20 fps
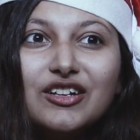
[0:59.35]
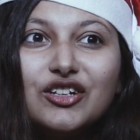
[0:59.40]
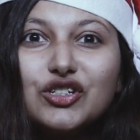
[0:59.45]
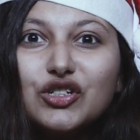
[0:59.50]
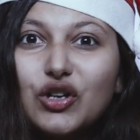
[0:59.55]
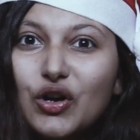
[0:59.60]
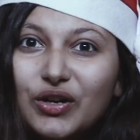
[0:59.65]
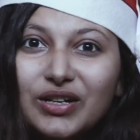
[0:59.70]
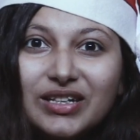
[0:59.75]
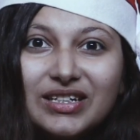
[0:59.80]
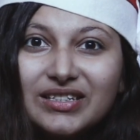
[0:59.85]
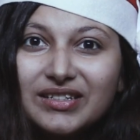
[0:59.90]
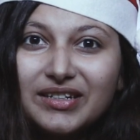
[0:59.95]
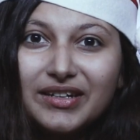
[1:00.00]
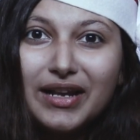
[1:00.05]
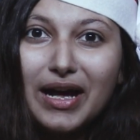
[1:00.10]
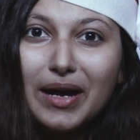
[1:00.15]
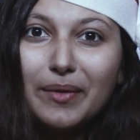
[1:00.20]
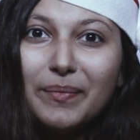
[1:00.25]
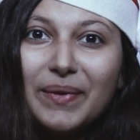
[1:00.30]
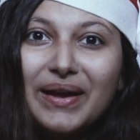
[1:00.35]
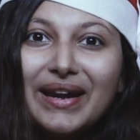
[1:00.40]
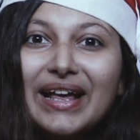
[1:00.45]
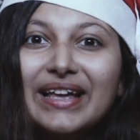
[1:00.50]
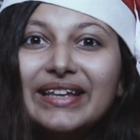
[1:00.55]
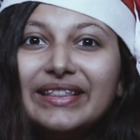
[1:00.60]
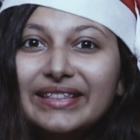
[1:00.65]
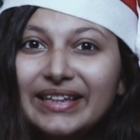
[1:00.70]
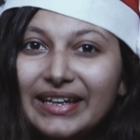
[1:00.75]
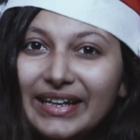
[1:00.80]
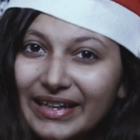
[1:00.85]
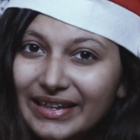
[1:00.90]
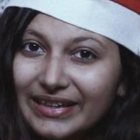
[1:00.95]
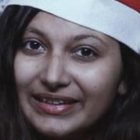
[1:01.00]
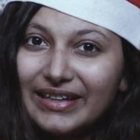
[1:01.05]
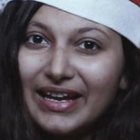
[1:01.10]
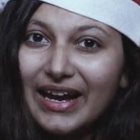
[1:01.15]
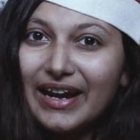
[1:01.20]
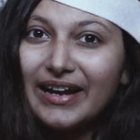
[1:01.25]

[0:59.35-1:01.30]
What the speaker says: shortlisted up and I think